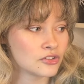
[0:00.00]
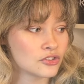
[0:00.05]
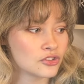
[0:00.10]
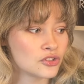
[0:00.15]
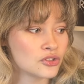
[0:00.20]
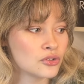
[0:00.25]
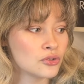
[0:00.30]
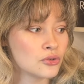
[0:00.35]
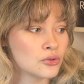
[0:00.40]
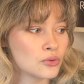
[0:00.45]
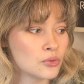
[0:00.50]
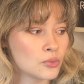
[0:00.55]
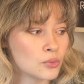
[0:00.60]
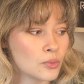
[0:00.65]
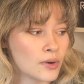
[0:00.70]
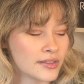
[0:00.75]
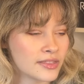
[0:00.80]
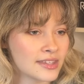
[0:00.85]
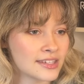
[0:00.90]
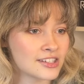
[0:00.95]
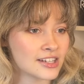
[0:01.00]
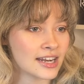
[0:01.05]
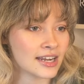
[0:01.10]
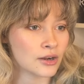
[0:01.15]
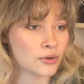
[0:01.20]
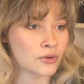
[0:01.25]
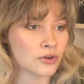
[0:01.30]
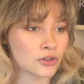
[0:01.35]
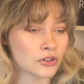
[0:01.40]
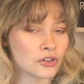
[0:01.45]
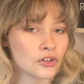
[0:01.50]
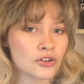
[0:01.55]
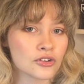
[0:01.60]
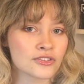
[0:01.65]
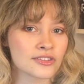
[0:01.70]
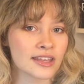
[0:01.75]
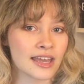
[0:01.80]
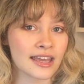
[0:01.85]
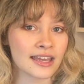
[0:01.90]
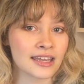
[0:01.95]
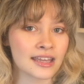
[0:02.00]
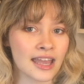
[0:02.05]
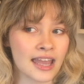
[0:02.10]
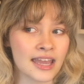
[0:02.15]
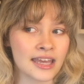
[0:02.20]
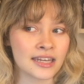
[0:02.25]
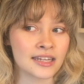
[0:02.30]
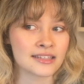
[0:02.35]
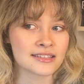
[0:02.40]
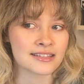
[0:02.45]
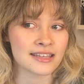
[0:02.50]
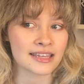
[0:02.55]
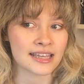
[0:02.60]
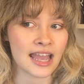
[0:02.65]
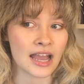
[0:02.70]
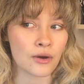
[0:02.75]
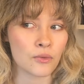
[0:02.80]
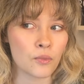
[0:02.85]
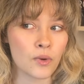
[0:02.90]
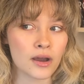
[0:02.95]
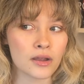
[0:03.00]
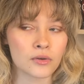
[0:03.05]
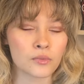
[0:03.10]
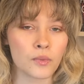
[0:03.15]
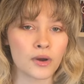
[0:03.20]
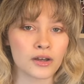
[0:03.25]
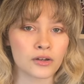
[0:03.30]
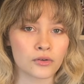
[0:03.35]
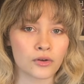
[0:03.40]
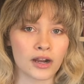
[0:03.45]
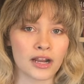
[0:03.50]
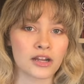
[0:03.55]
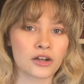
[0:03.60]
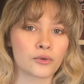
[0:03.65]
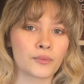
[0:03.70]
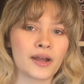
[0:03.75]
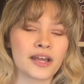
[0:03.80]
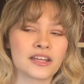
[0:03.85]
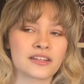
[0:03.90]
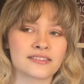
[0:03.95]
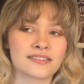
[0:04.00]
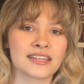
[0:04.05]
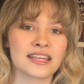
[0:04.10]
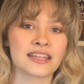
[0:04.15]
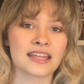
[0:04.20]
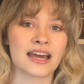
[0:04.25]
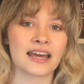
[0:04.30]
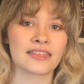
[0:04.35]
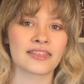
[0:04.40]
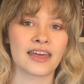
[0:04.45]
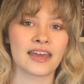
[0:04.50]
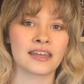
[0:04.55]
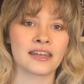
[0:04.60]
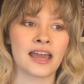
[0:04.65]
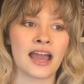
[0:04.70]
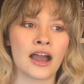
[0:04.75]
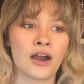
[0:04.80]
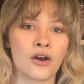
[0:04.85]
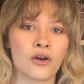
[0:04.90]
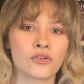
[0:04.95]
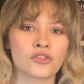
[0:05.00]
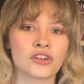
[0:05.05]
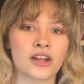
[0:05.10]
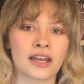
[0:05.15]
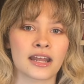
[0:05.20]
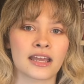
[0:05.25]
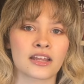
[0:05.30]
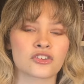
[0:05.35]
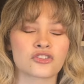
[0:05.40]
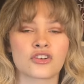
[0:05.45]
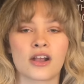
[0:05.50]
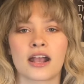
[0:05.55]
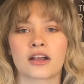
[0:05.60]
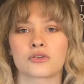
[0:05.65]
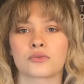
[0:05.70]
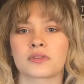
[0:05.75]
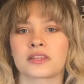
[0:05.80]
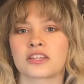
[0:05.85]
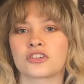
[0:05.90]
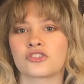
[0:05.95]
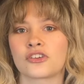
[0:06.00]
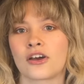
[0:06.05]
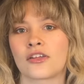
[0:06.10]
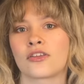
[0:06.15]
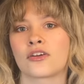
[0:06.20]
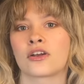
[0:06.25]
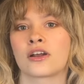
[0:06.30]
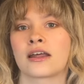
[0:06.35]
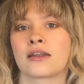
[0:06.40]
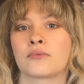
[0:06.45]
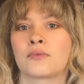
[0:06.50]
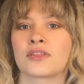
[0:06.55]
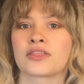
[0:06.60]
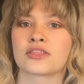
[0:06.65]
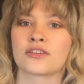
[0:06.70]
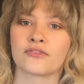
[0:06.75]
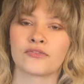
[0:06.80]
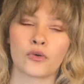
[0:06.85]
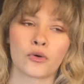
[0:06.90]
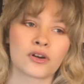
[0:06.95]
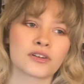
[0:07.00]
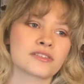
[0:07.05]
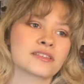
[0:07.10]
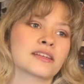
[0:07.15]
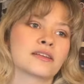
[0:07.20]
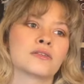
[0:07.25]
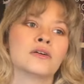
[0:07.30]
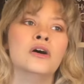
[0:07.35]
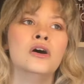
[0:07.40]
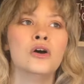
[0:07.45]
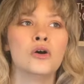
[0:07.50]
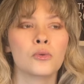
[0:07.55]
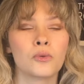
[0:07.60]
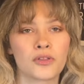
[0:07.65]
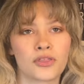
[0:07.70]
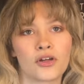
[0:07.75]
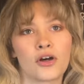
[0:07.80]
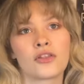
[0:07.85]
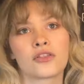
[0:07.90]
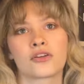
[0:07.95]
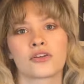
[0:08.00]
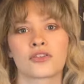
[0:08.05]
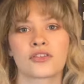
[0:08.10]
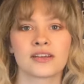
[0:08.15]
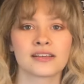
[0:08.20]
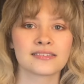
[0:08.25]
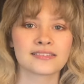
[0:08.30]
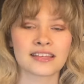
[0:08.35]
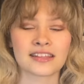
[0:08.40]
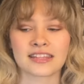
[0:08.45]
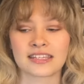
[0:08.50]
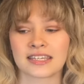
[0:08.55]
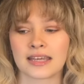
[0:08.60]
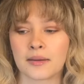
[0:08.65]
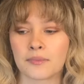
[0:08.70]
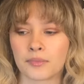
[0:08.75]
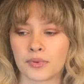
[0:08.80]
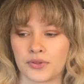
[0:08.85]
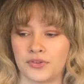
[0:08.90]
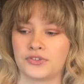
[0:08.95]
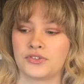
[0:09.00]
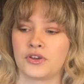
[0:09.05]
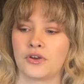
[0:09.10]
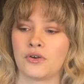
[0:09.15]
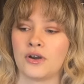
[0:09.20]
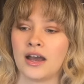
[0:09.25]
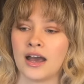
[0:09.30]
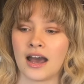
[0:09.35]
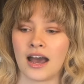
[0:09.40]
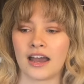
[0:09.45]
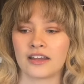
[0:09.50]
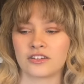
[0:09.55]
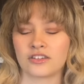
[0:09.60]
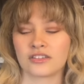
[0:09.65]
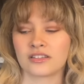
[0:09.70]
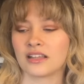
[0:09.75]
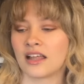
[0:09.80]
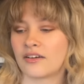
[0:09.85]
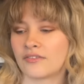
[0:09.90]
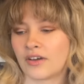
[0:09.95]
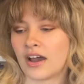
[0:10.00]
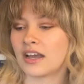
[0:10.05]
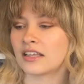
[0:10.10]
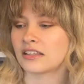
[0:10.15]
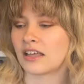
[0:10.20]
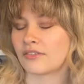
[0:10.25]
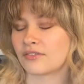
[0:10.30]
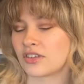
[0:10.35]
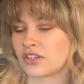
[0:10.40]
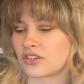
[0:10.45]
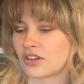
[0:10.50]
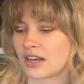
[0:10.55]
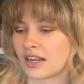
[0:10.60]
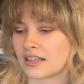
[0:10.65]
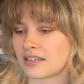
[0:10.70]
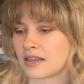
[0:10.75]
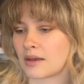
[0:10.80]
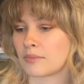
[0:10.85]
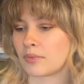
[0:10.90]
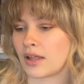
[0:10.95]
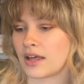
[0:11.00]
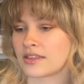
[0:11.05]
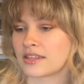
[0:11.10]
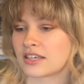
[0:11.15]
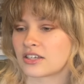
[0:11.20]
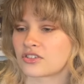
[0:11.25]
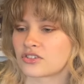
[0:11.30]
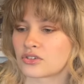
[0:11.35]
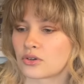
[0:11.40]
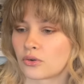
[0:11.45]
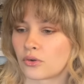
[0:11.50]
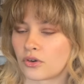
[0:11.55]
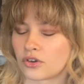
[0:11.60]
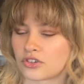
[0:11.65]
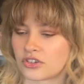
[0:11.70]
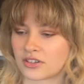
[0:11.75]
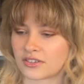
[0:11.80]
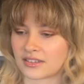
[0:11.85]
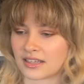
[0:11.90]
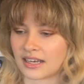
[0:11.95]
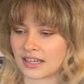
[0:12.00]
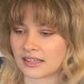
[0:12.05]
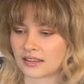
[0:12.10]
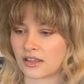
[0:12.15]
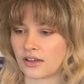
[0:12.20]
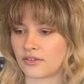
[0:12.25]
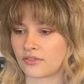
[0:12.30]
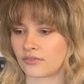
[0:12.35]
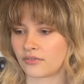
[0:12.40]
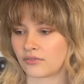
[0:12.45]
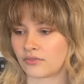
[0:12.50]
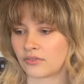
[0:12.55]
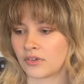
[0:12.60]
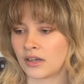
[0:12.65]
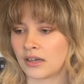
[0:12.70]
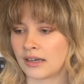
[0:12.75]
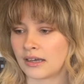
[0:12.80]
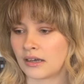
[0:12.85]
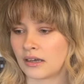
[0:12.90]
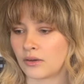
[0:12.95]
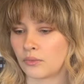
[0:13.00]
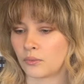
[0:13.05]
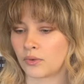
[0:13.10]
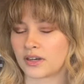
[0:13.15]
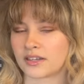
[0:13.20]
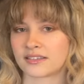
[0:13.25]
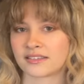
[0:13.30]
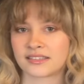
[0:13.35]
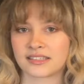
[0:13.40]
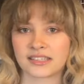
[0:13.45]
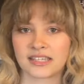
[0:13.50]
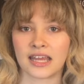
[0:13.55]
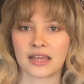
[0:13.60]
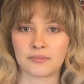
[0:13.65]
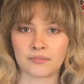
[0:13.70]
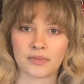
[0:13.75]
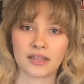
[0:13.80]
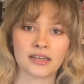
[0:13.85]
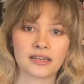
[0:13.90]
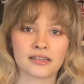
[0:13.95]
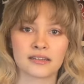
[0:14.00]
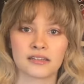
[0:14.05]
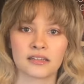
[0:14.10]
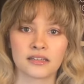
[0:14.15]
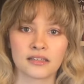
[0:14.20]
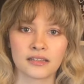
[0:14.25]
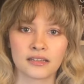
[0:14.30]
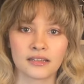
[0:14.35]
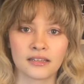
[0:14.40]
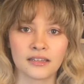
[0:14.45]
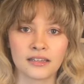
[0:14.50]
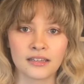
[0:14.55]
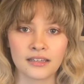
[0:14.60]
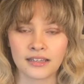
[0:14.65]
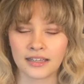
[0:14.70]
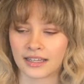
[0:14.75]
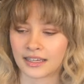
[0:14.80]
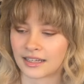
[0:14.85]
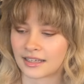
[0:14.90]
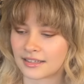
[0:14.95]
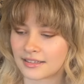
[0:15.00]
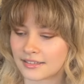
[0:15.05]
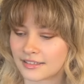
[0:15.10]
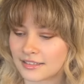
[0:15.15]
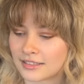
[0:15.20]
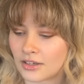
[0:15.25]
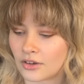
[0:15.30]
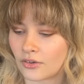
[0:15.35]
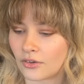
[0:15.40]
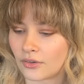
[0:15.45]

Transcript: to what the Jedi Order looks like, and it's like what greater way to see that than how Jedi interact with each other and with the Force and with all their things at the temple. So I love the Jedi Temple. I think it's so gorgeous, and I love what a statement it is, so.